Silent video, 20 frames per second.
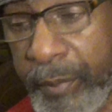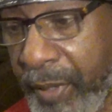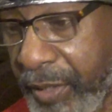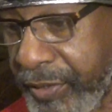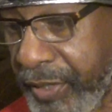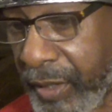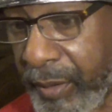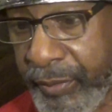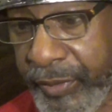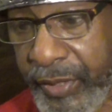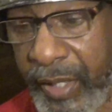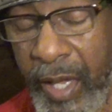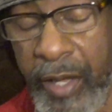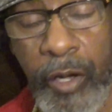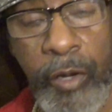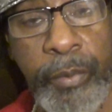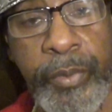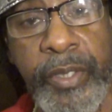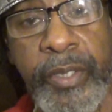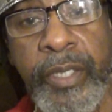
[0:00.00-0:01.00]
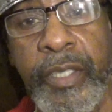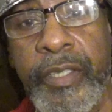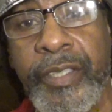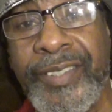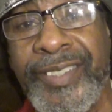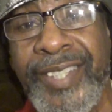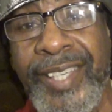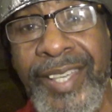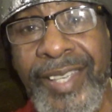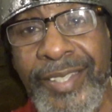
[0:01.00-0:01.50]
Mashiach is going to be there to
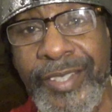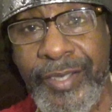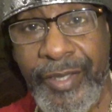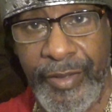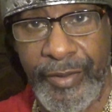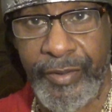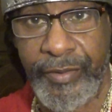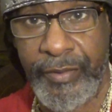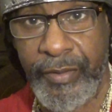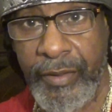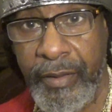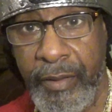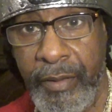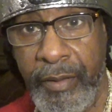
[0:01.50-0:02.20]
teach us